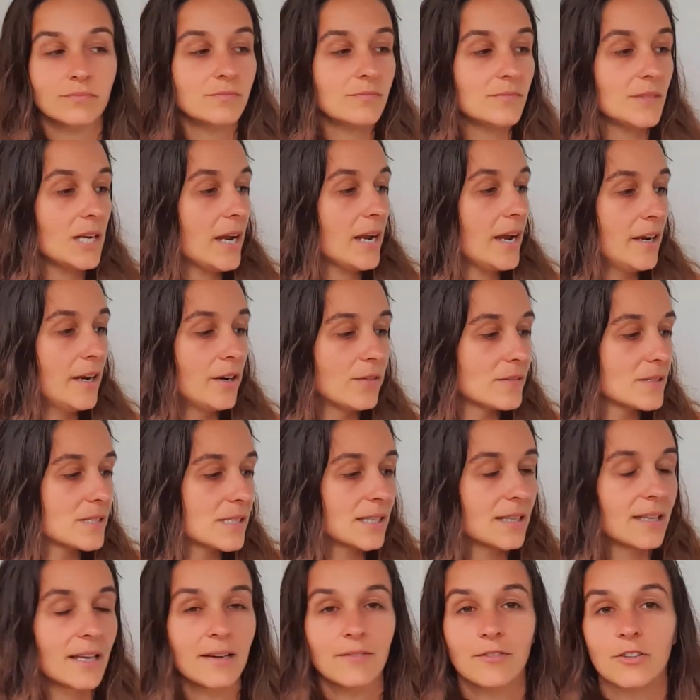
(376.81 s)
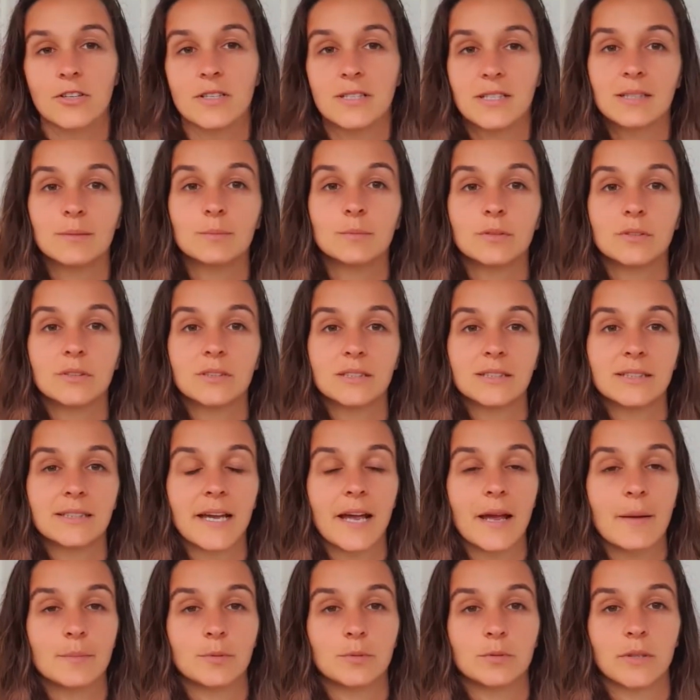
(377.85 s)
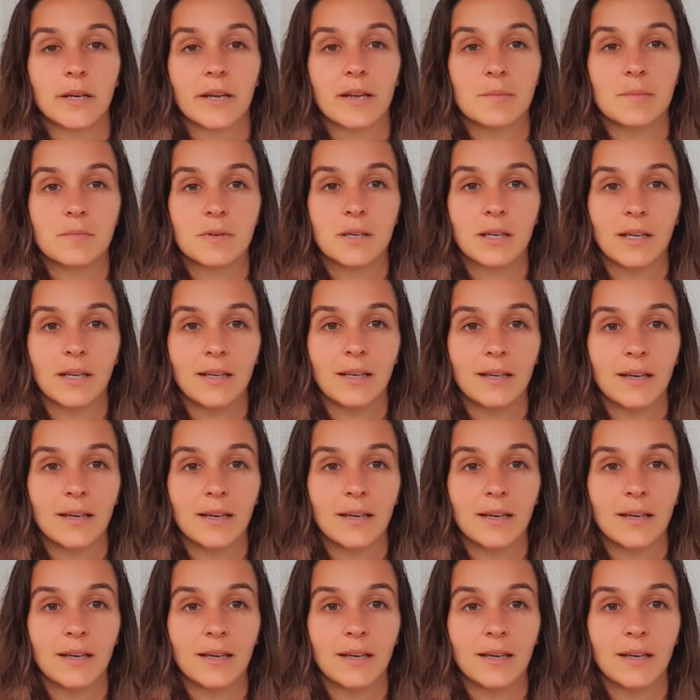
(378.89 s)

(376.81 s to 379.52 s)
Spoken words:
And obviously that very simple example can be